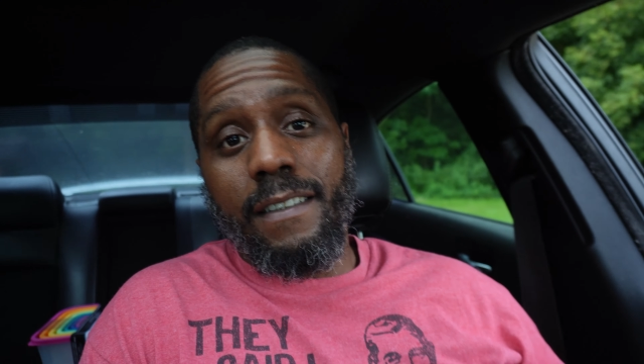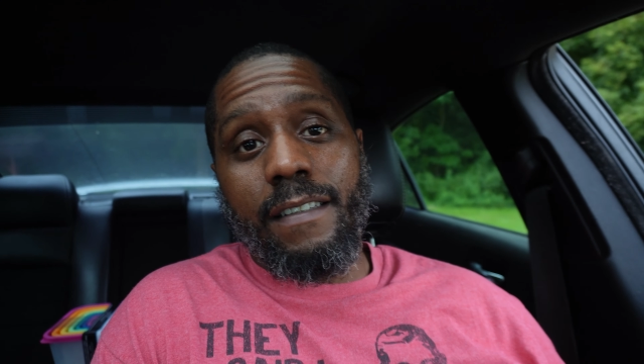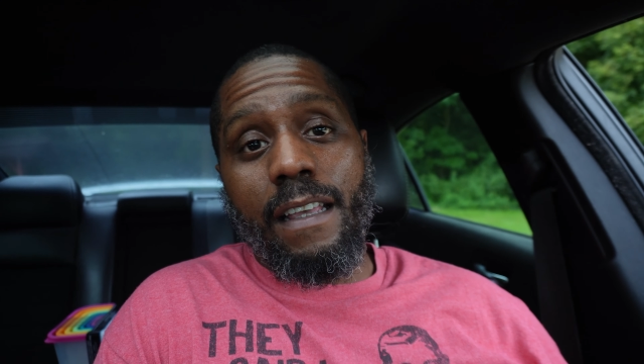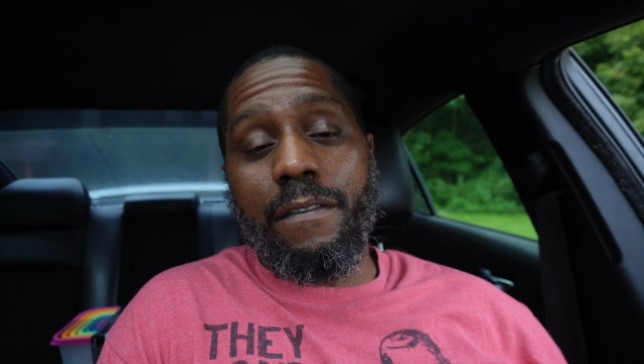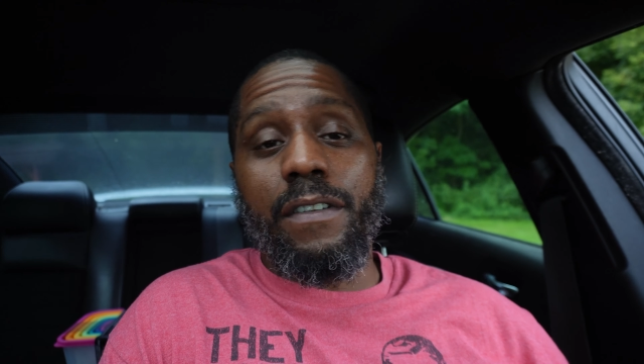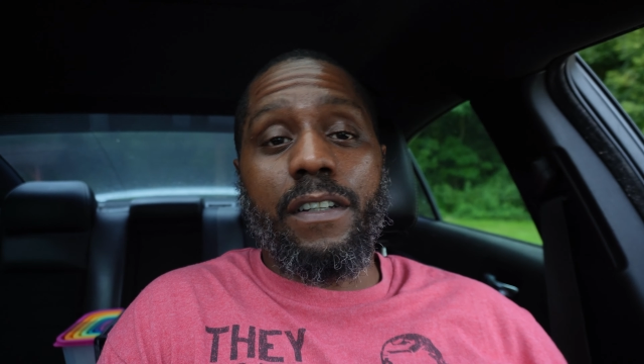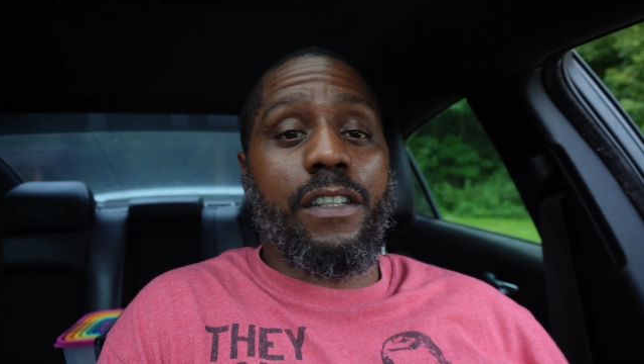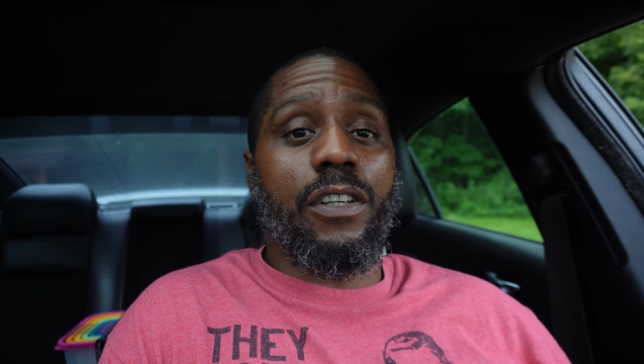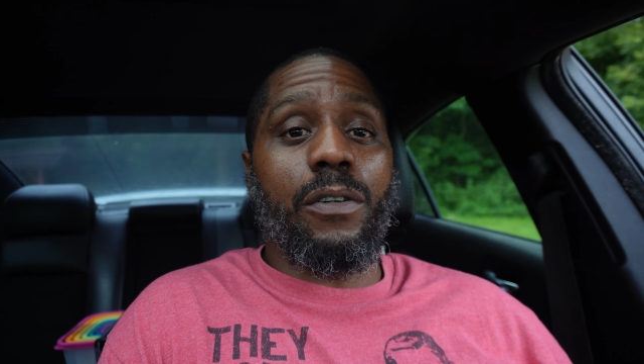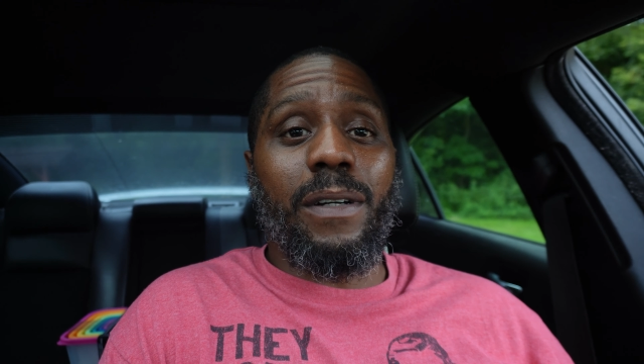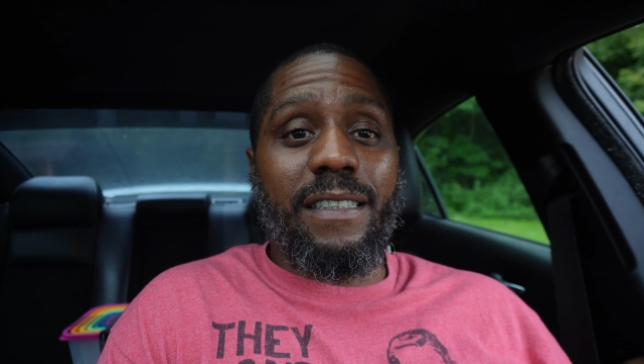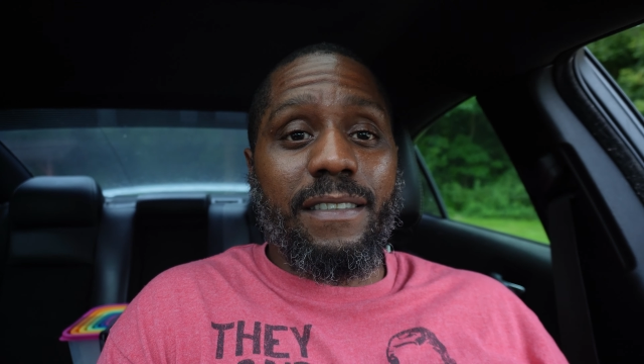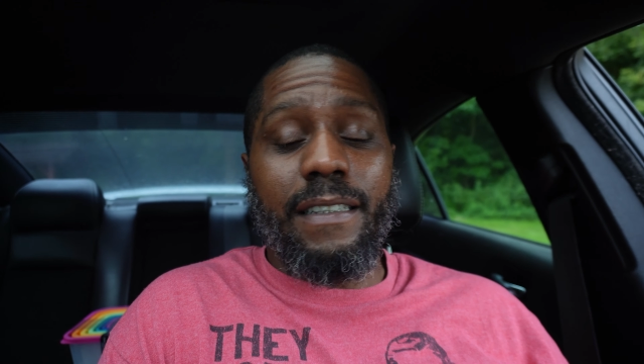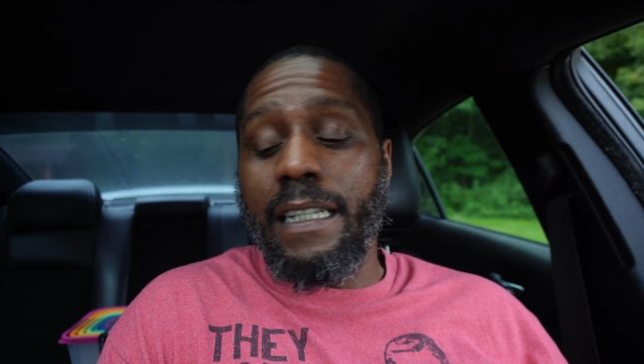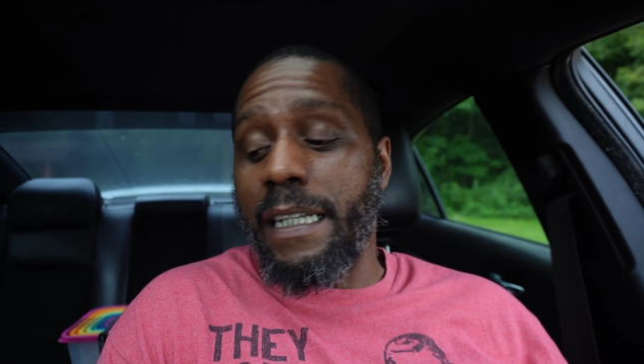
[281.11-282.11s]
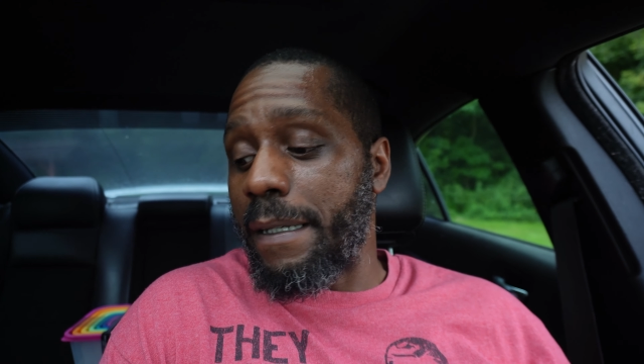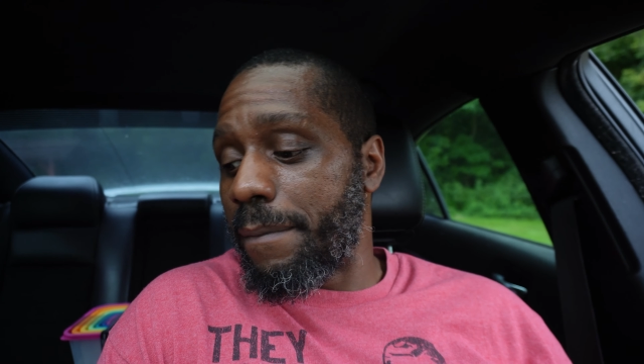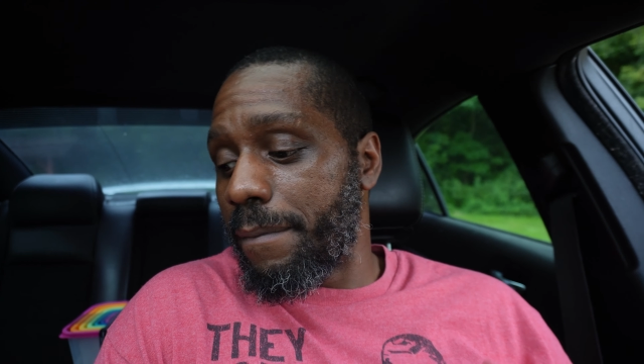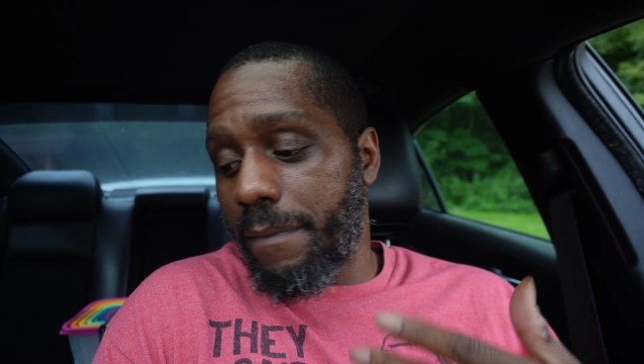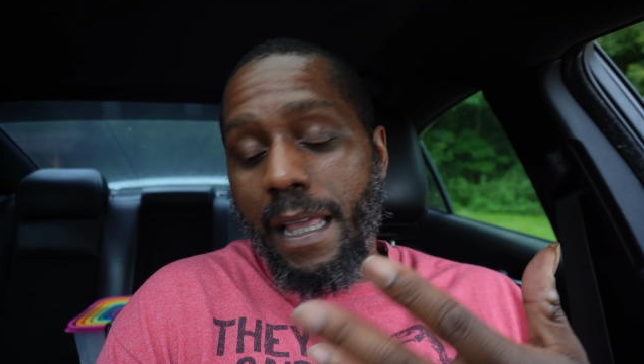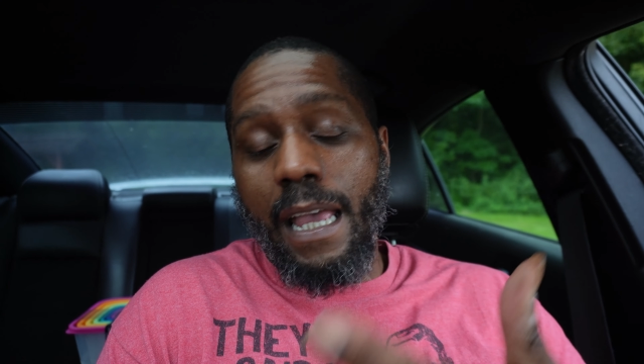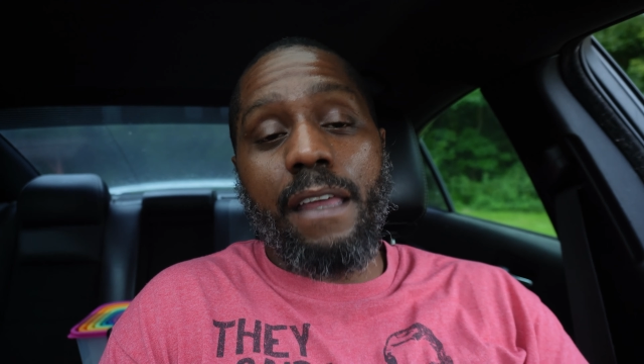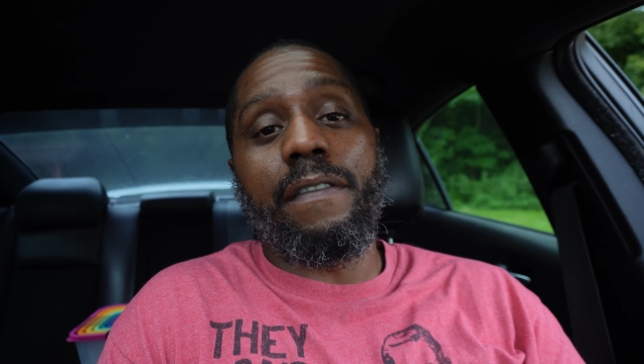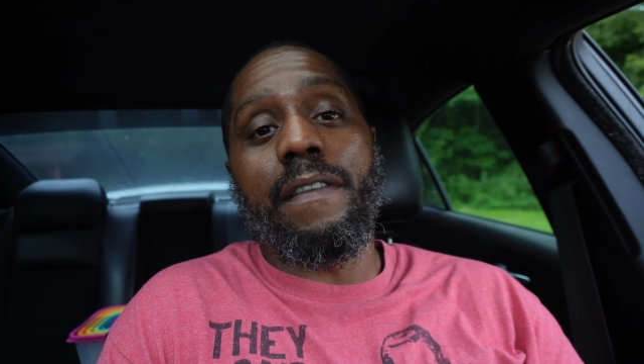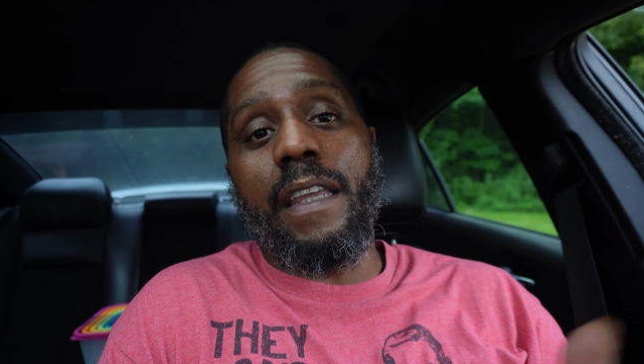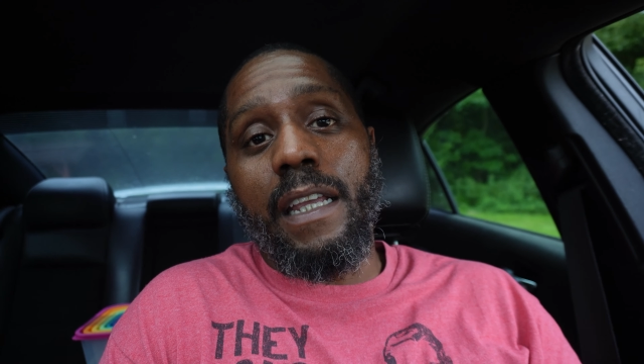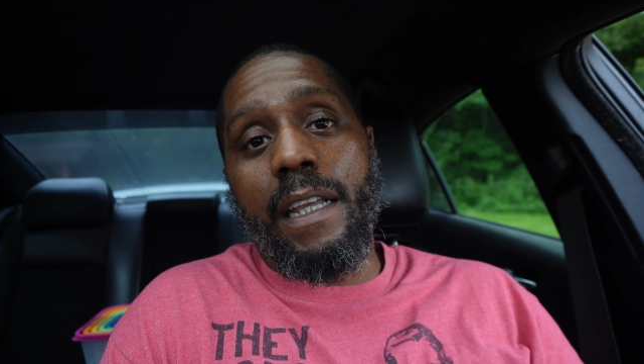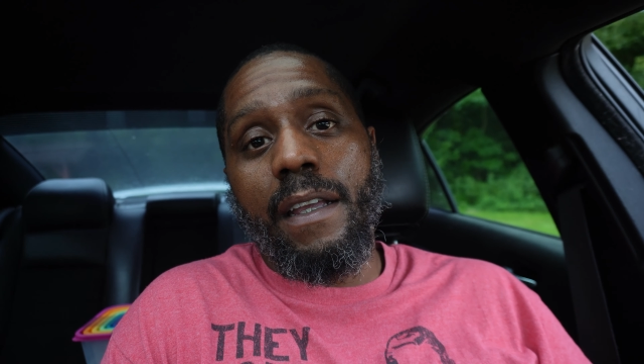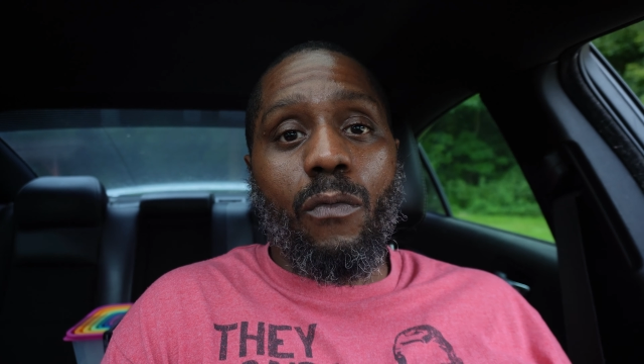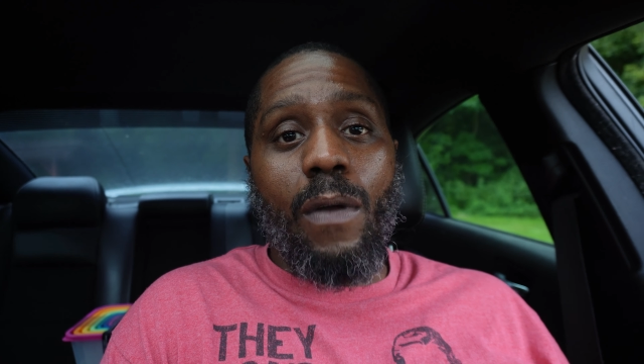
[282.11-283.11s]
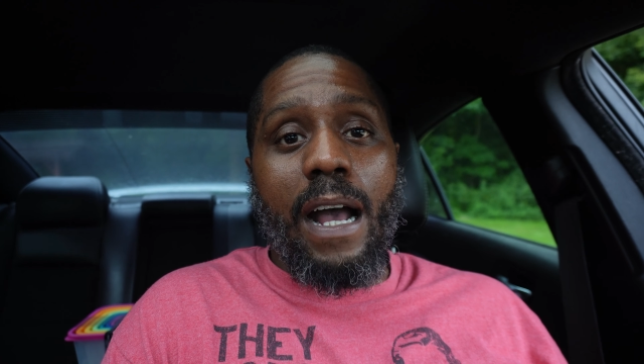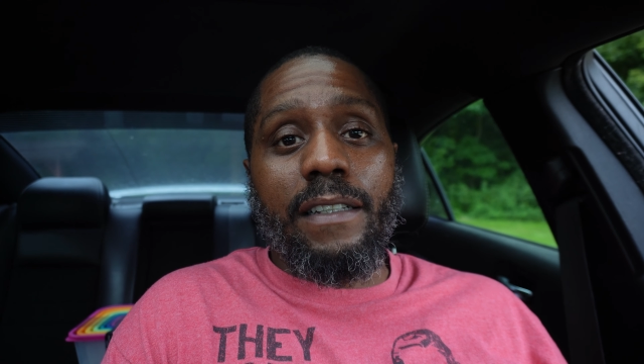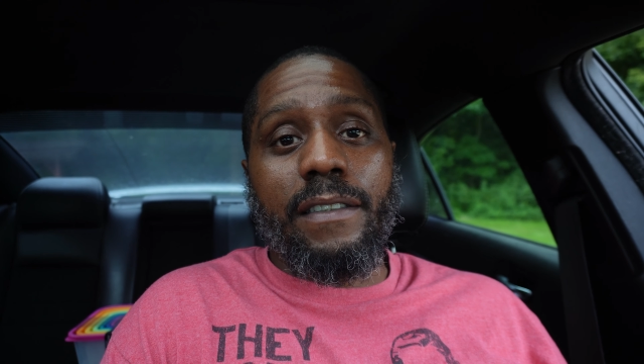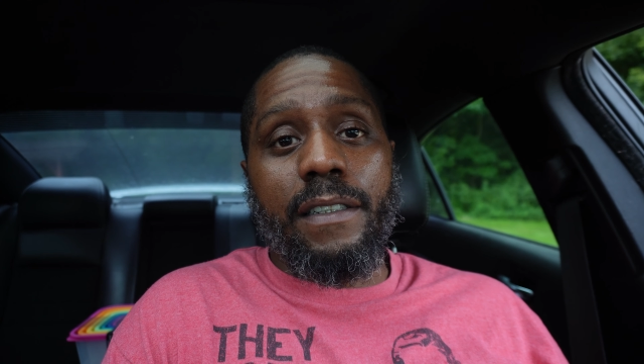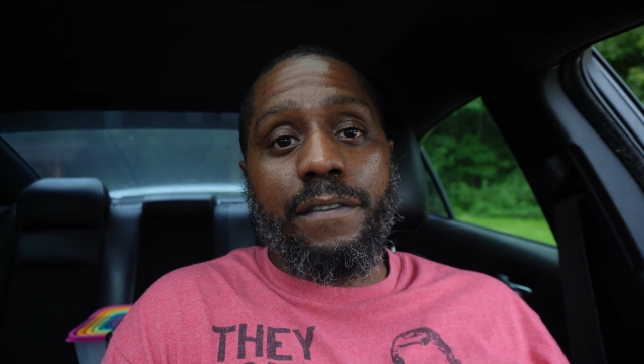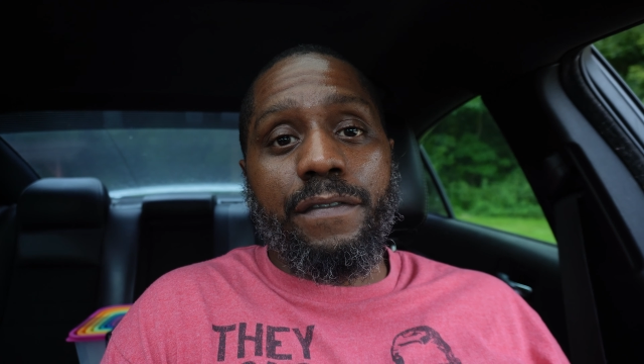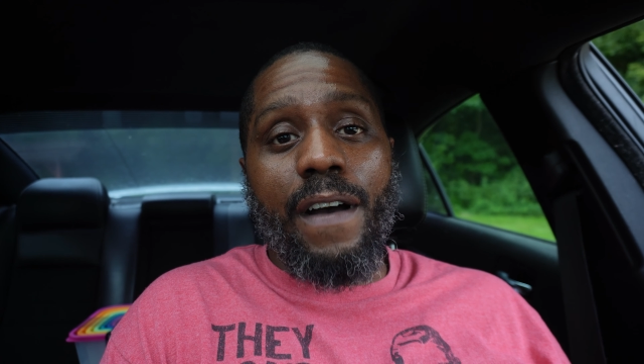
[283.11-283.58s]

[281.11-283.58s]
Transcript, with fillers: 70 USD and the Ryzen